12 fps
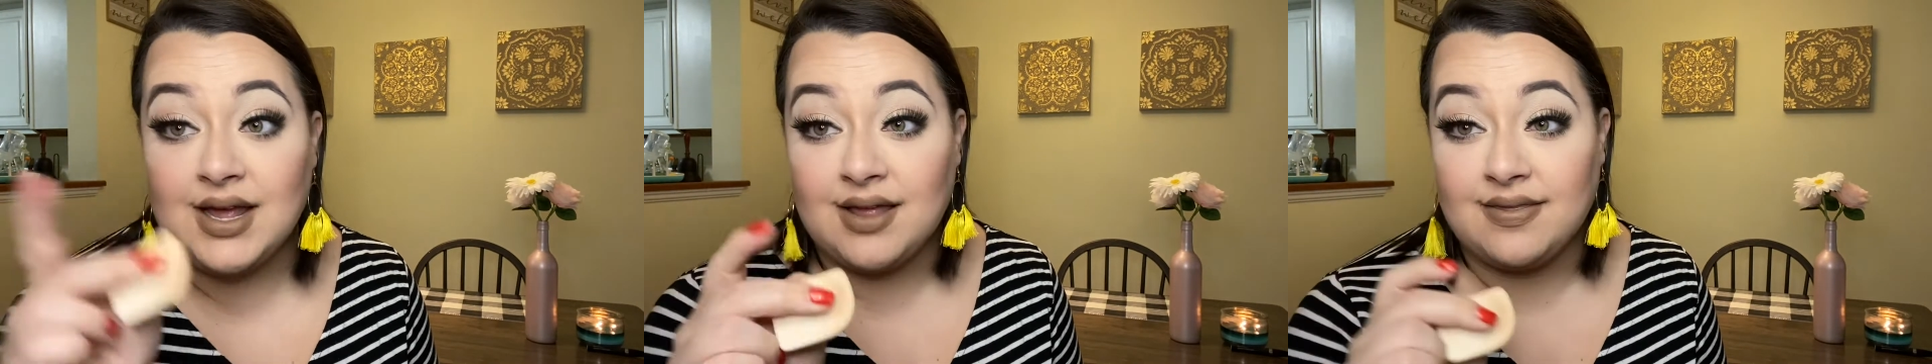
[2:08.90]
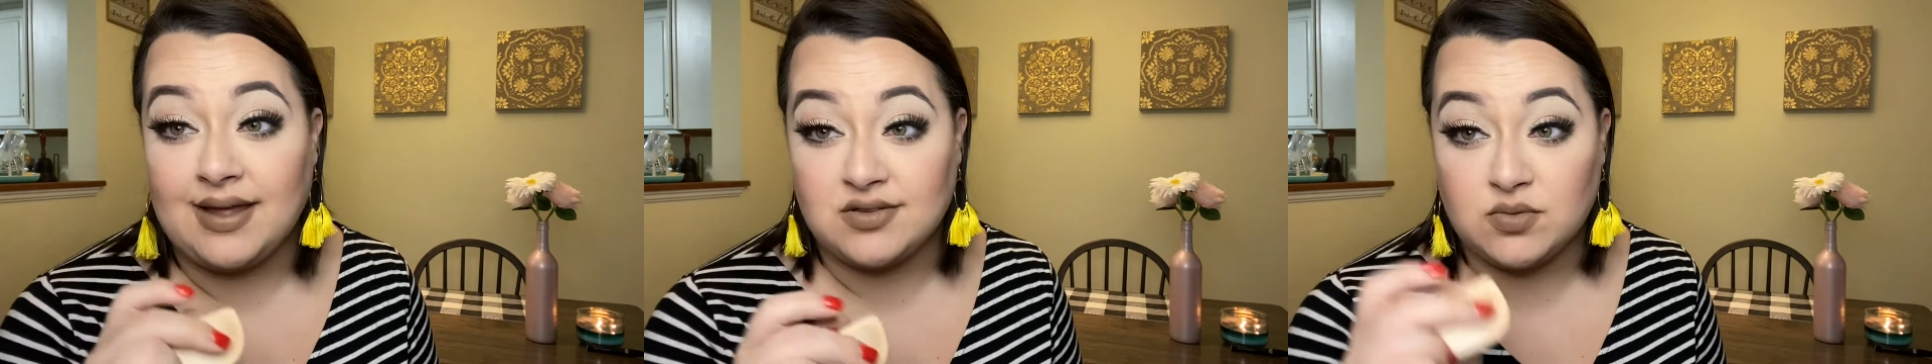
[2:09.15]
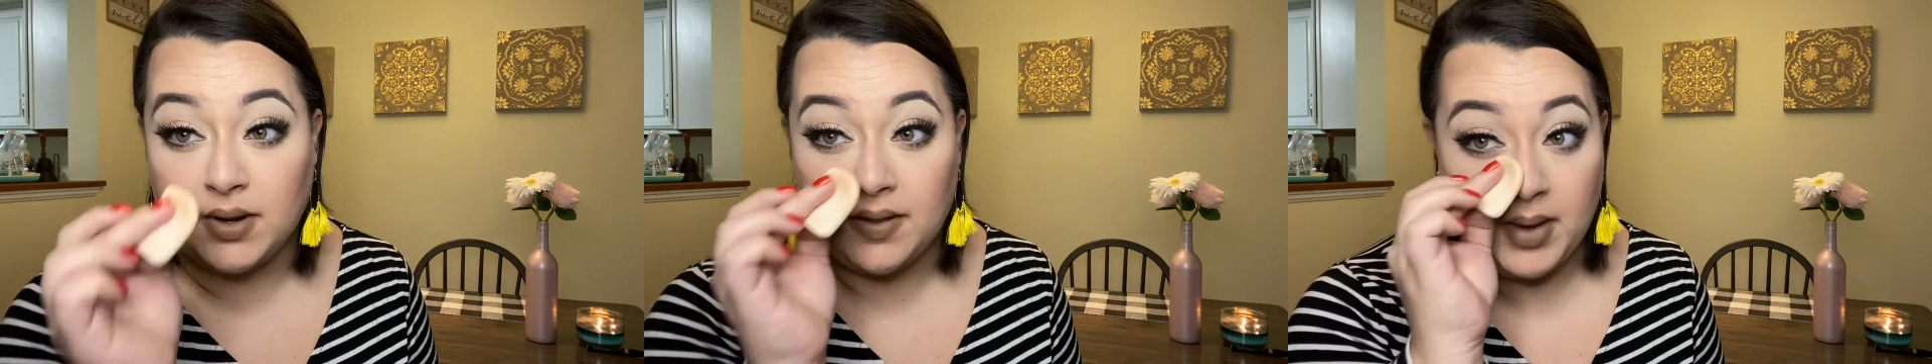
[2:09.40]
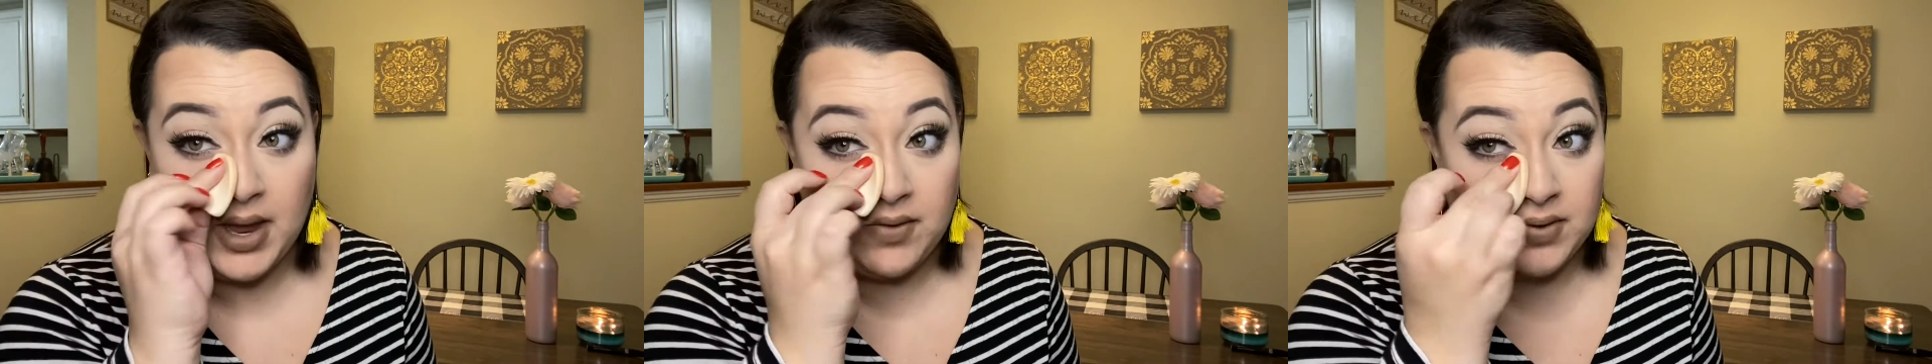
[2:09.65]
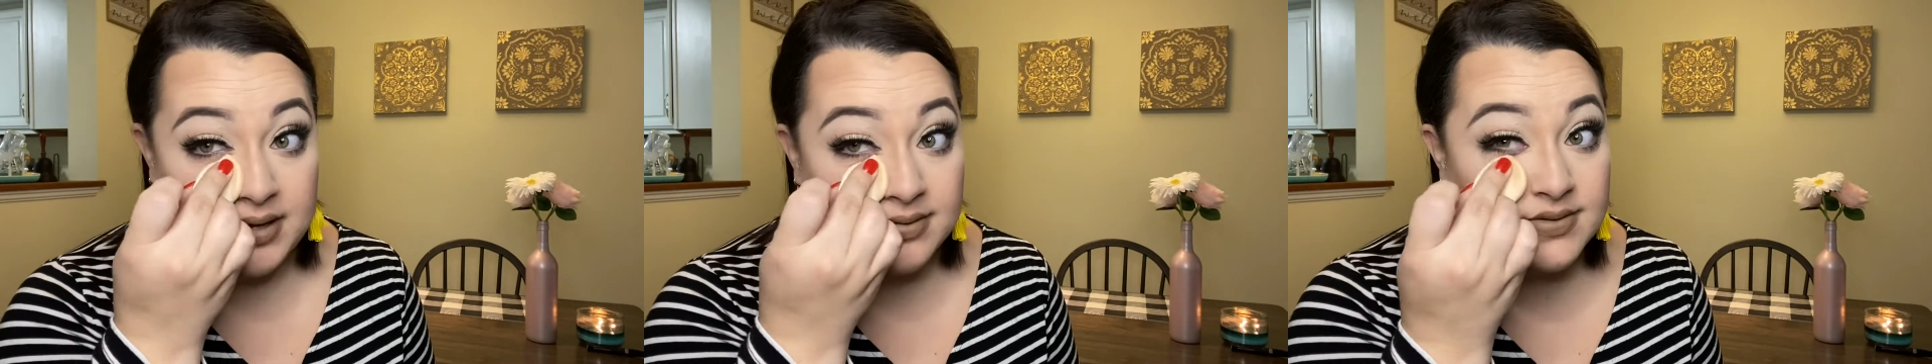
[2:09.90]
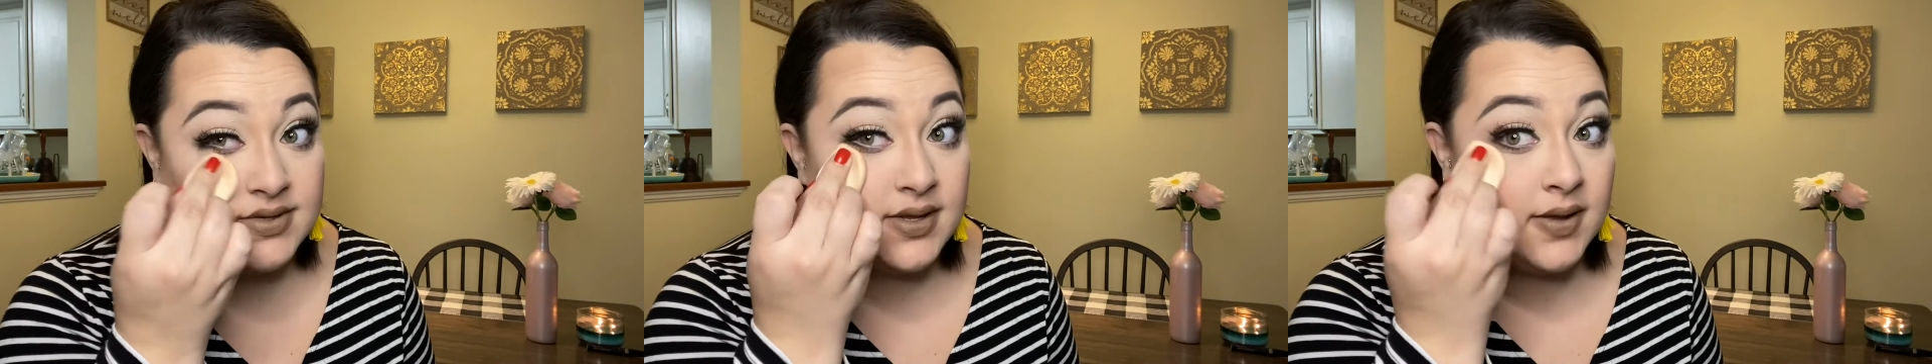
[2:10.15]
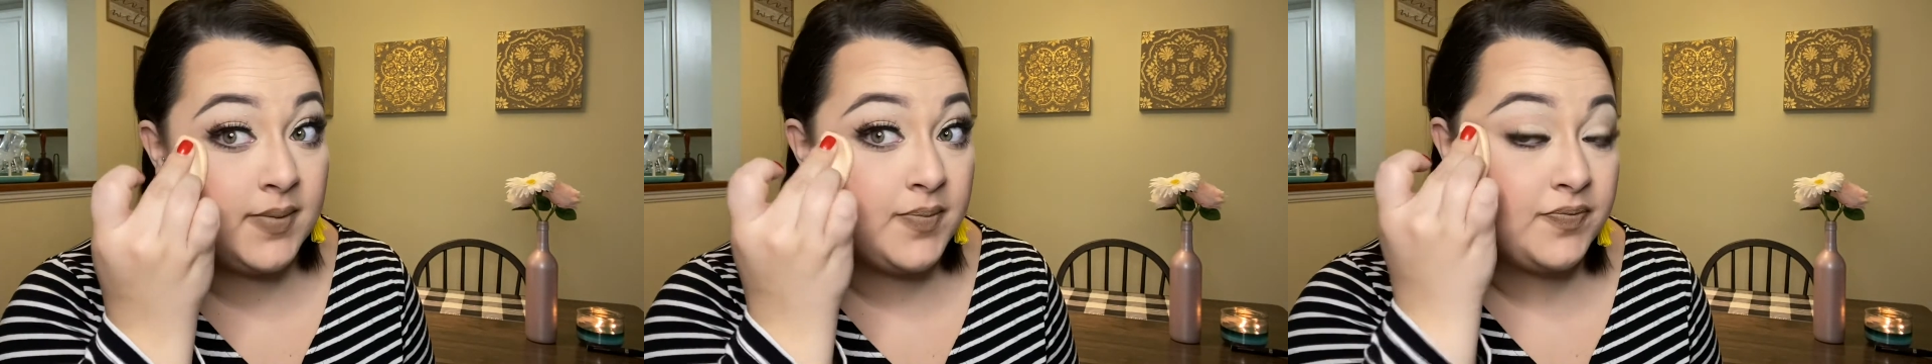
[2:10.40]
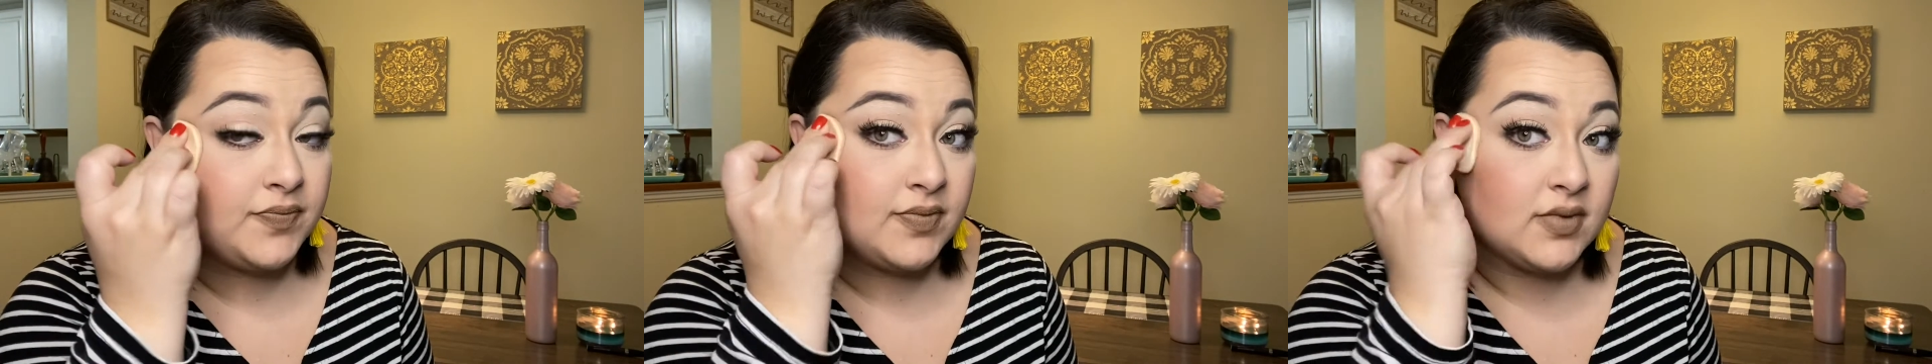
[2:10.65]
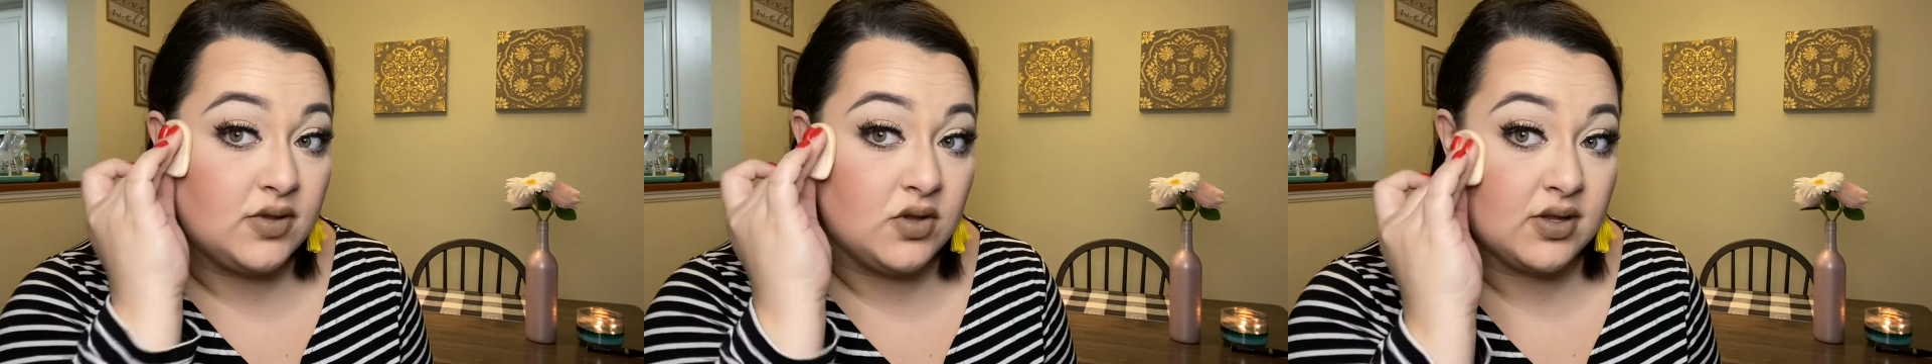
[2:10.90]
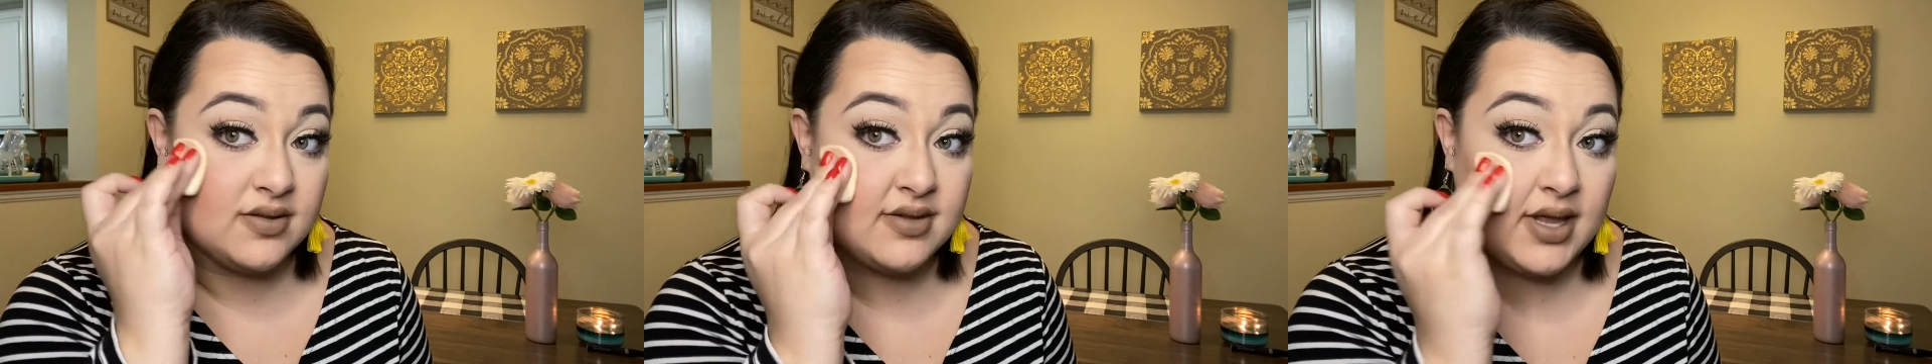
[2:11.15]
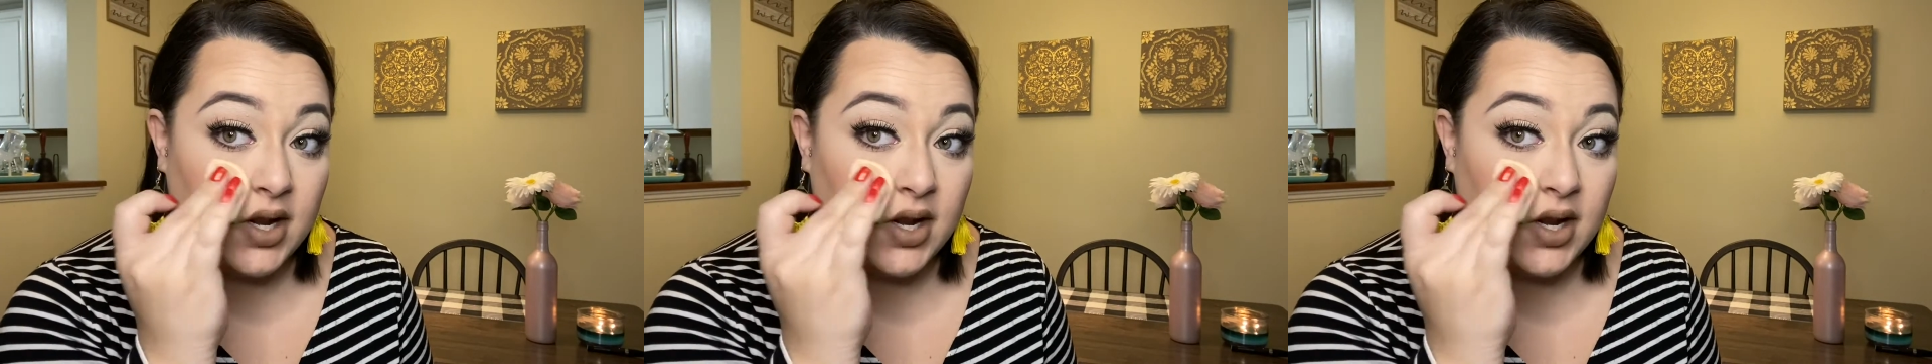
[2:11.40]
That's one of the main reasons you can set